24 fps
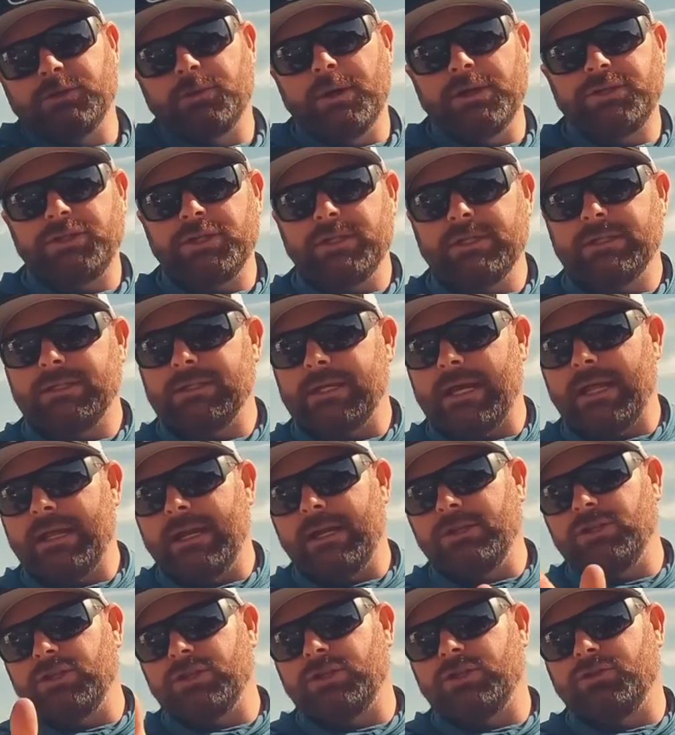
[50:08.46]
twitches, and then it
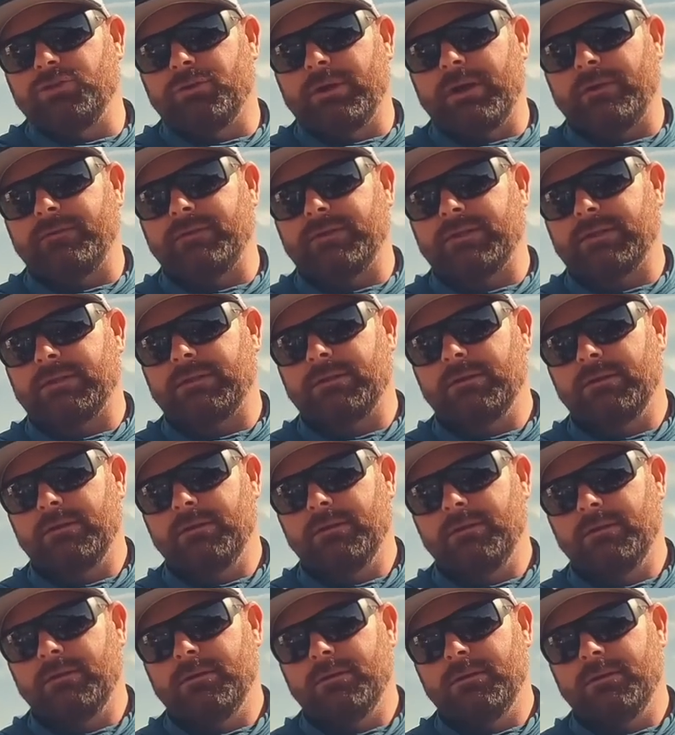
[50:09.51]
just drifts.
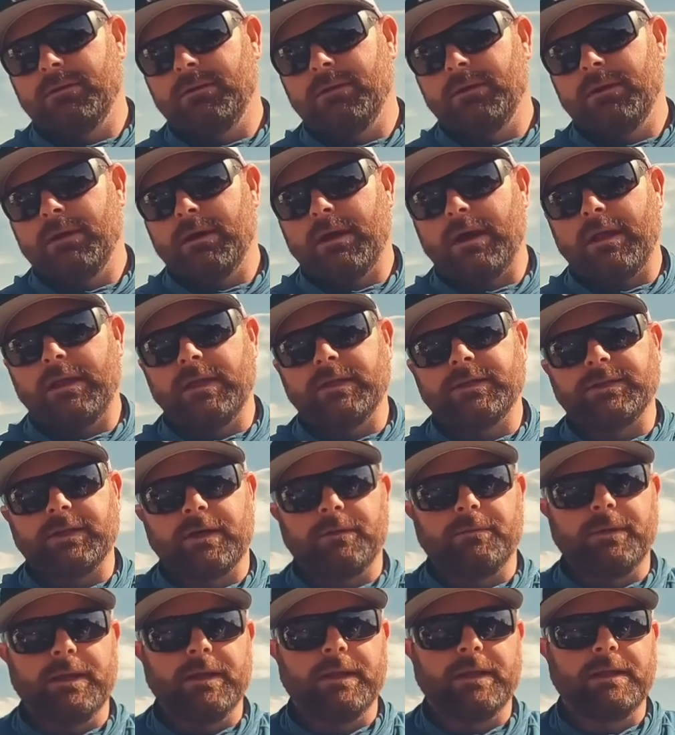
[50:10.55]
And then start
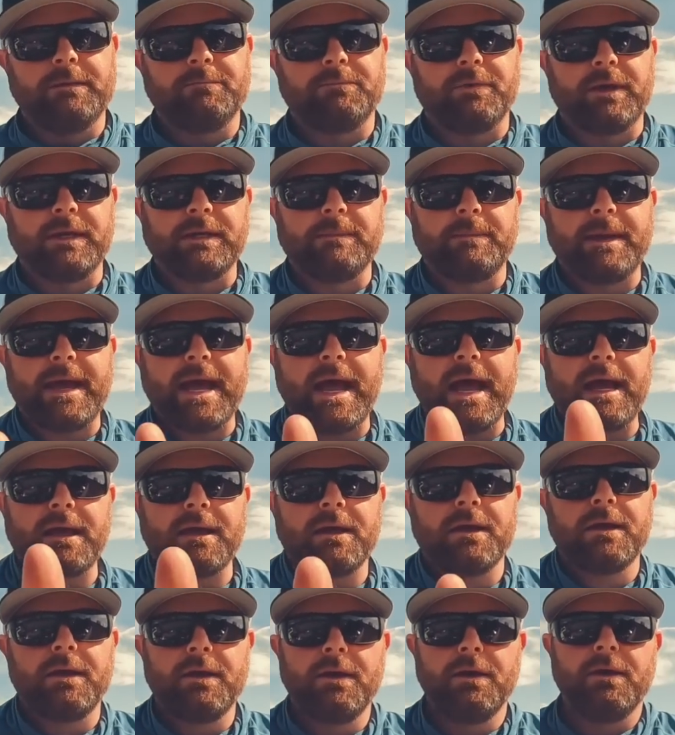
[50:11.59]
reeling, bring it
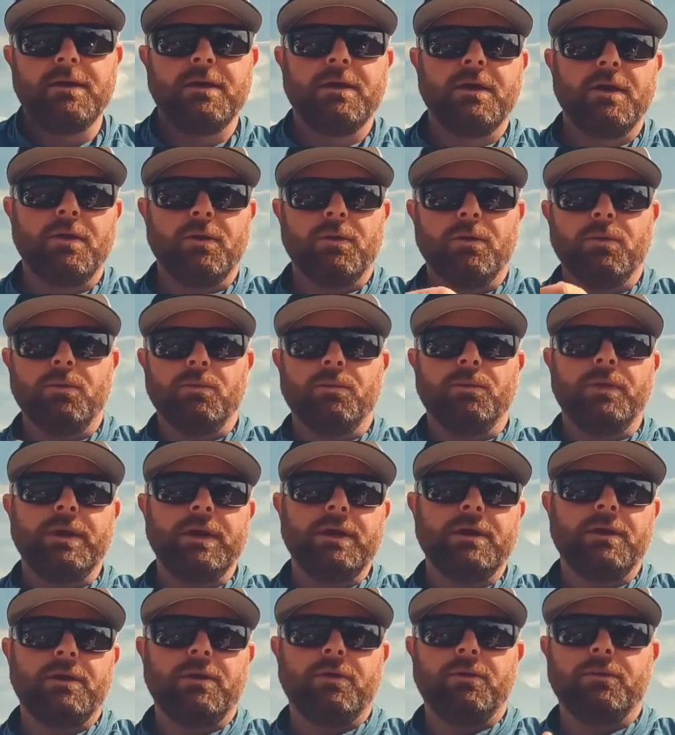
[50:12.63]
back,
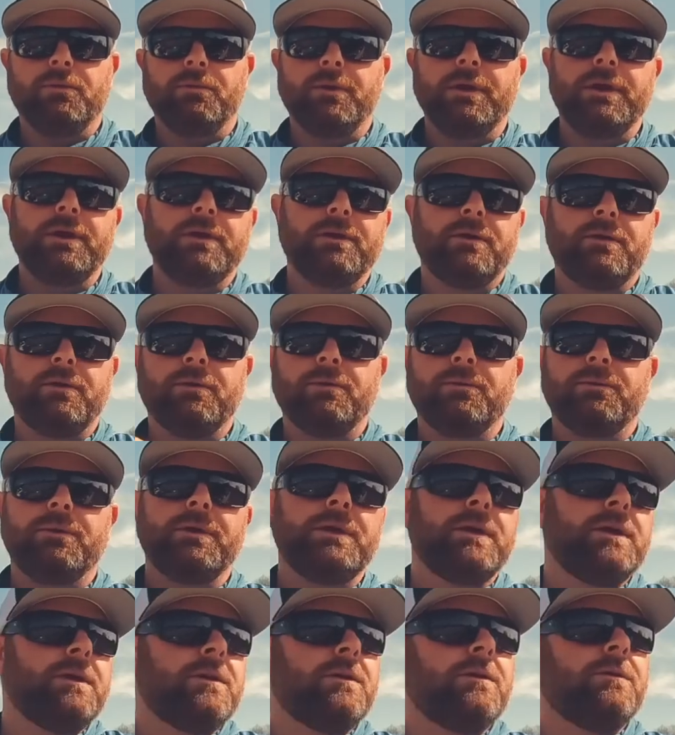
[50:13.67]
reel, reel,
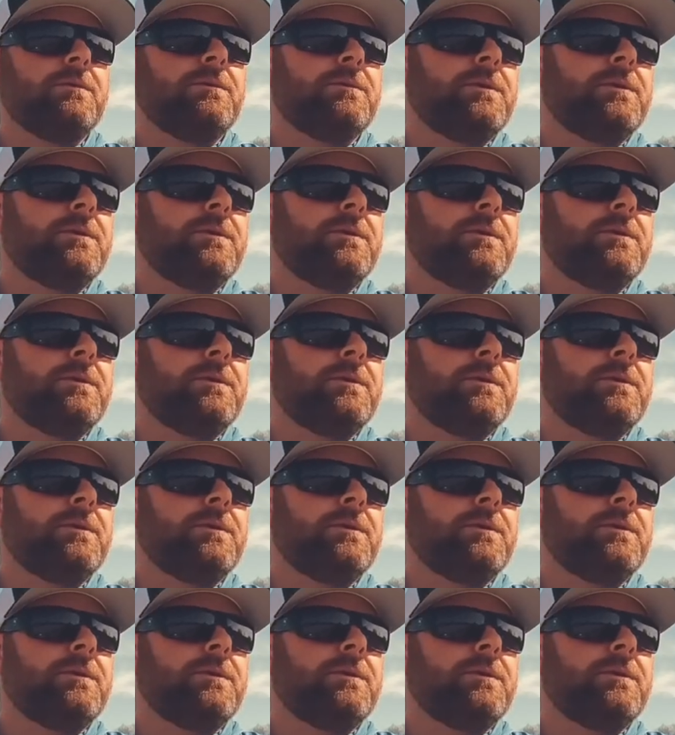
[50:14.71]
reel,